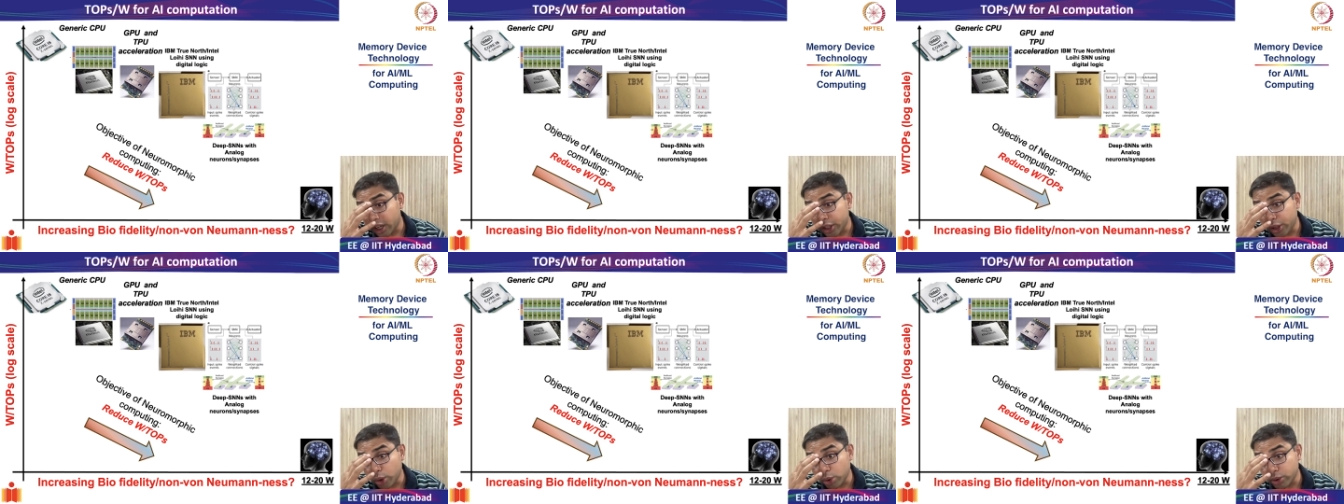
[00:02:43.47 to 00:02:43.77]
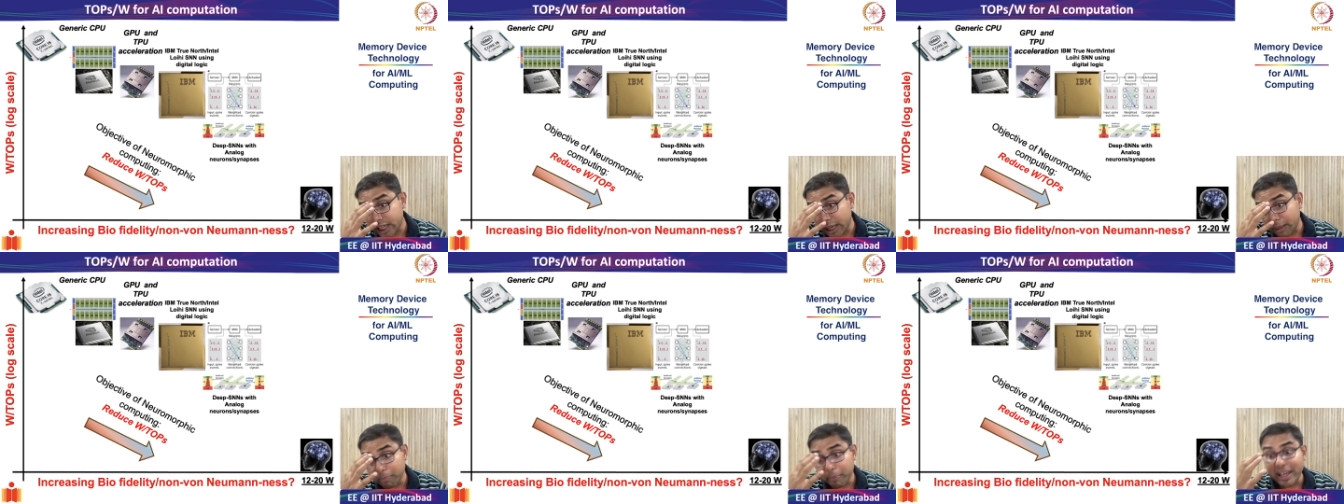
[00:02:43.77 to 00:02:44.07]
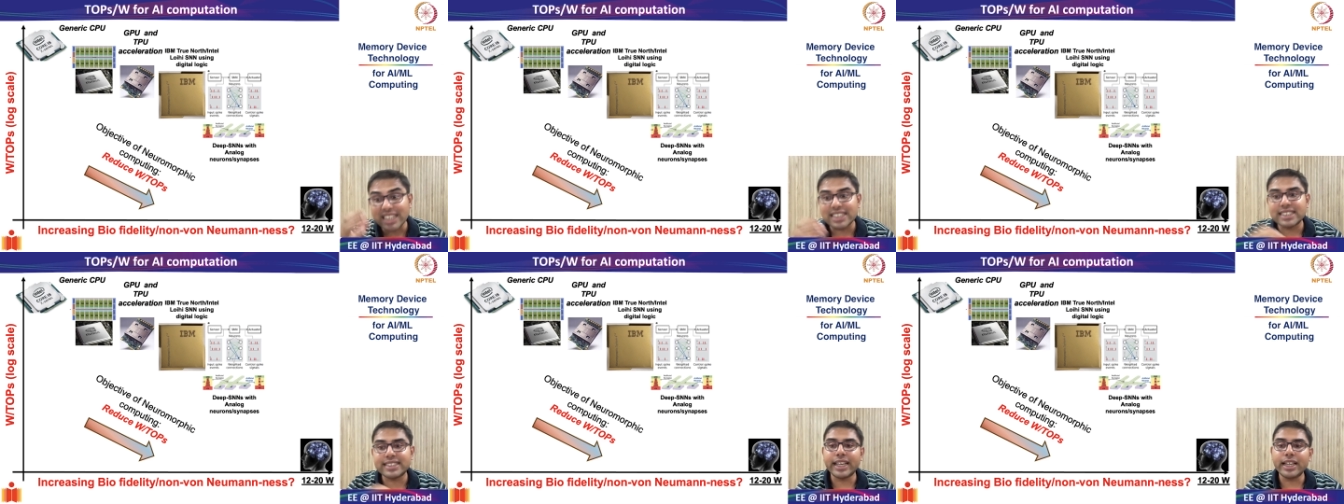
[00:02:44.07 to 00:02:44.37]
using
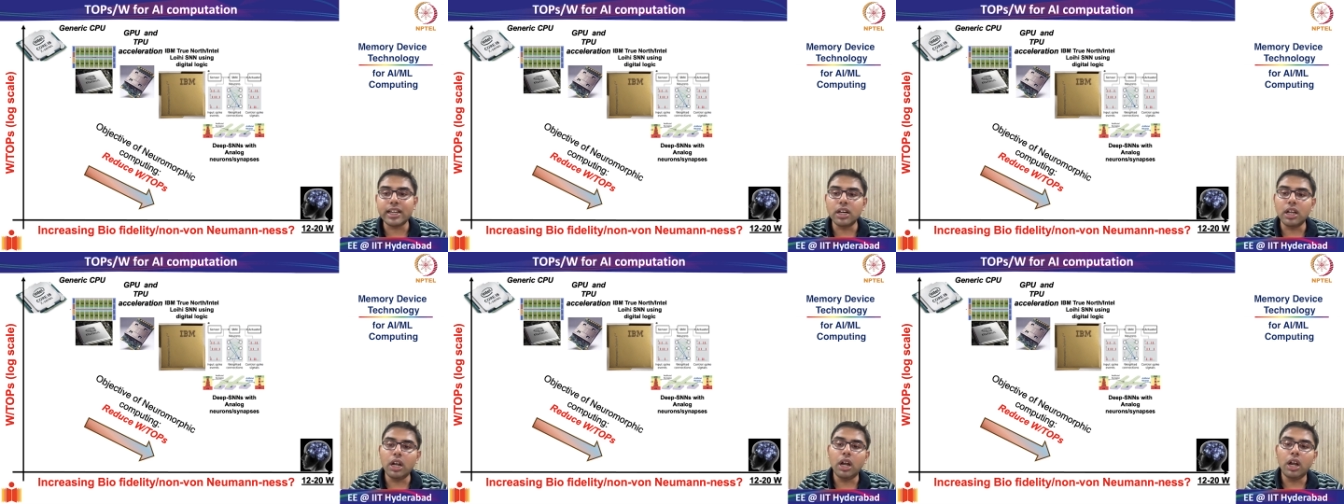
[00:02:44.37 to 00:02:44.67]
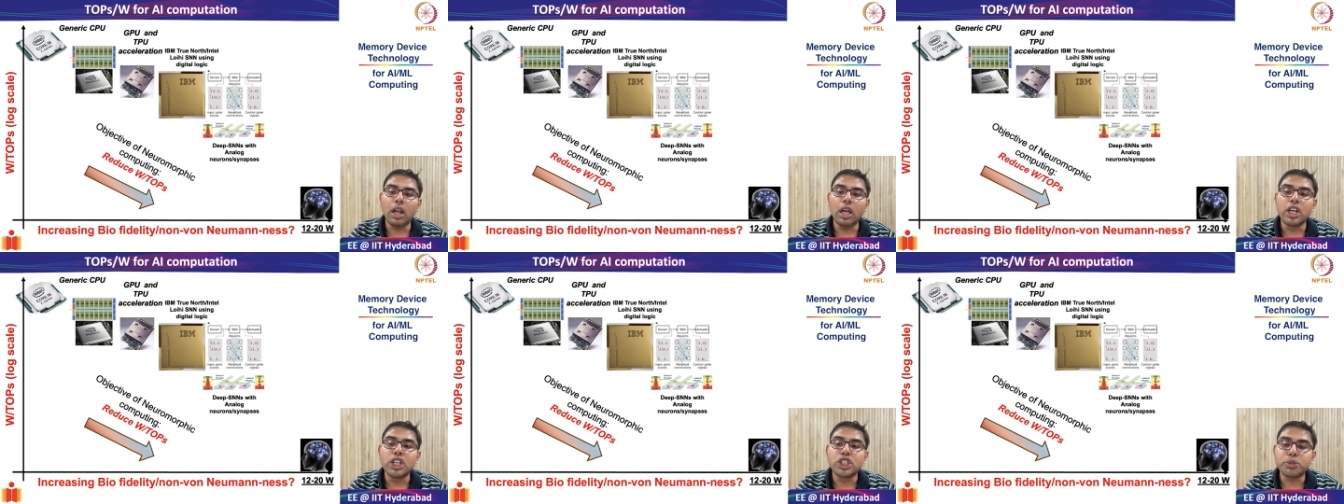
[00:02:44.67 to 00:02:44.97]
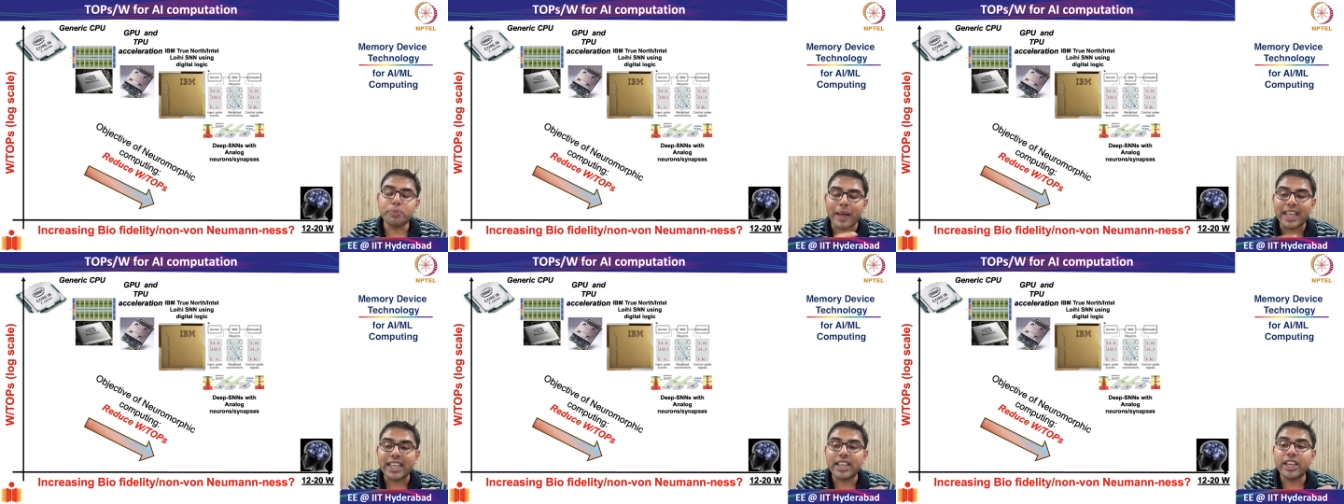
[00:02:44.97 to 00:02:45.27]
mixed signal
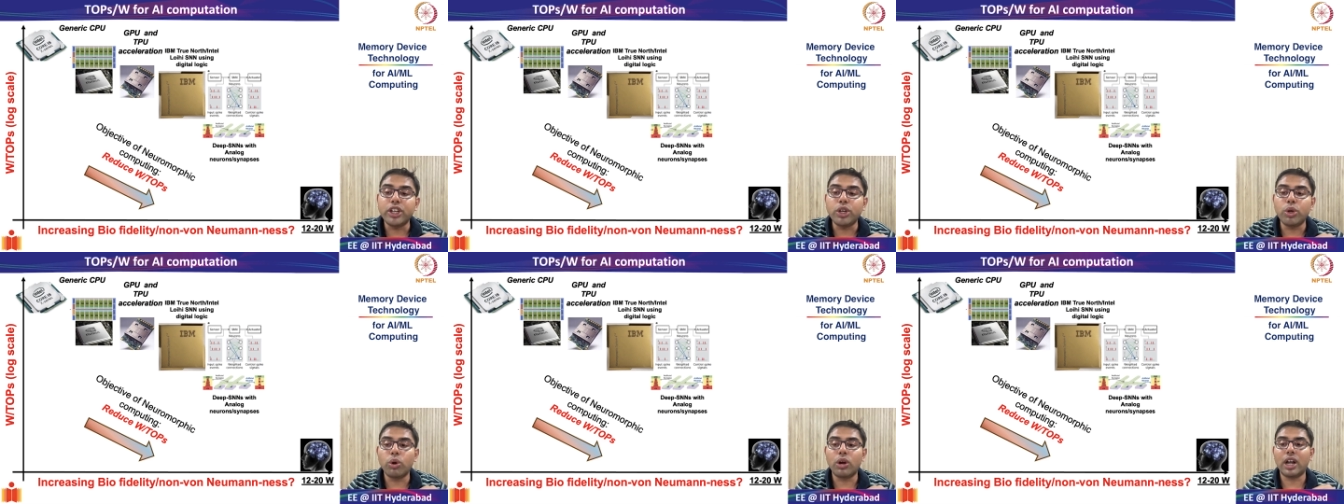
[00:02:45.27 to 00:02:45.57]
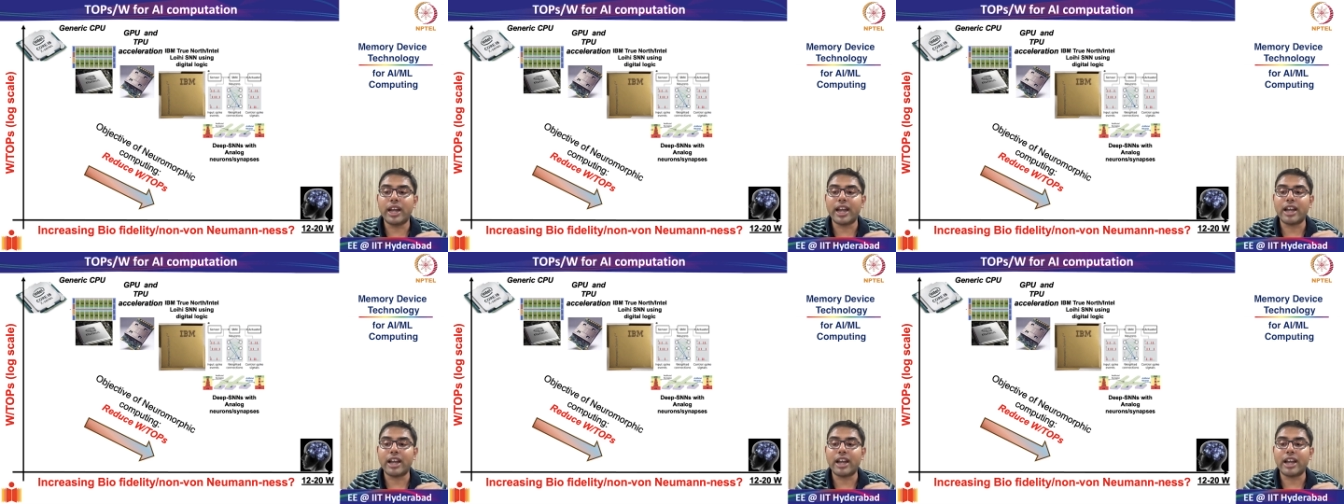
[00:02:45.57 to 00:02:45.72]
spiking neural